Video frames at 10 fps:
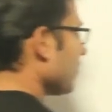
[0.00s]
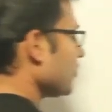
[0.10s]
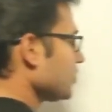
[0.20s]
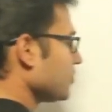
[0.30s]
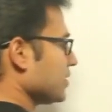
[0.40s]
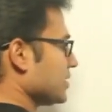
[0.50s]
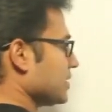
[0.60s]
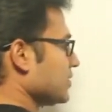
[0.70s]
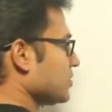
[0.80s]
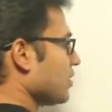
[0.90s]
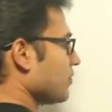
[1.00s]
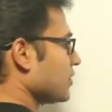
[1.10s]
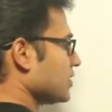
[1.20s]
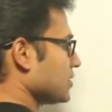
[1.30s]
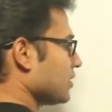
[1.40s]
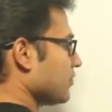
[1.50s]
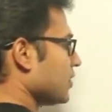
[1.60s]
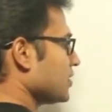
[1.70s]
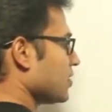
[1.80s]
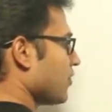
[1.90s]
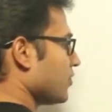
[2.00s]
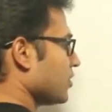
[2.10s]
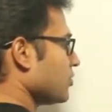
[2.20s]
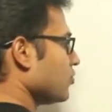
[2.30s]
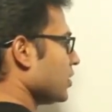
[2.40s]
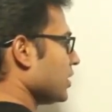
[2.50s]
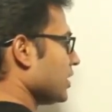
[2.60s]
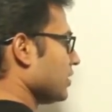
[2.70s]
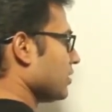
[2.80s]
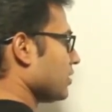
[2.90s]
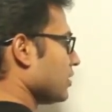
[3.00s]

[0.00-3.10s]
Which means instead of this, if it is after removing it,